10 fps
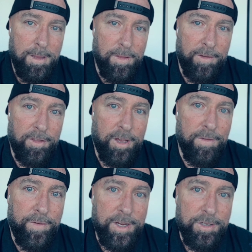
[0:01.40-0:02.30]
These are the
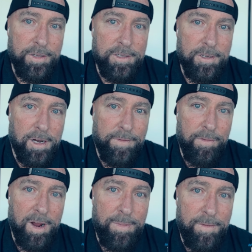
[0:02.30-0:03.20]
confessions of a
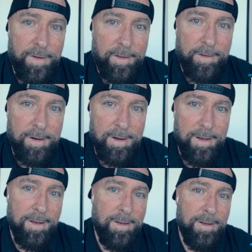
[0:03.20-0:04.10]
rugby fixer.
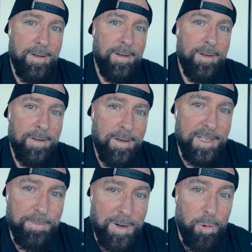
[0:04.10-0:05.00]

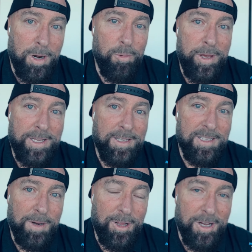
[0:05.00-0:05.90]
It's been one week
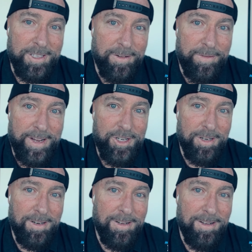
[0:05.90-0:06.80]
since my last
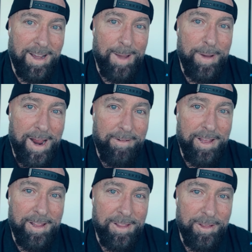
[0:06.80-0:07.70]
confession. I am
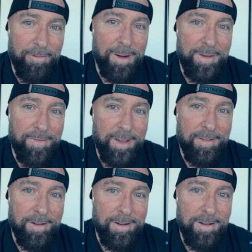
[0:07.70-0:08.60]
Harry, the rugby
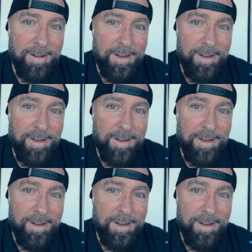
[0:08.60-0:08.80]
fixer.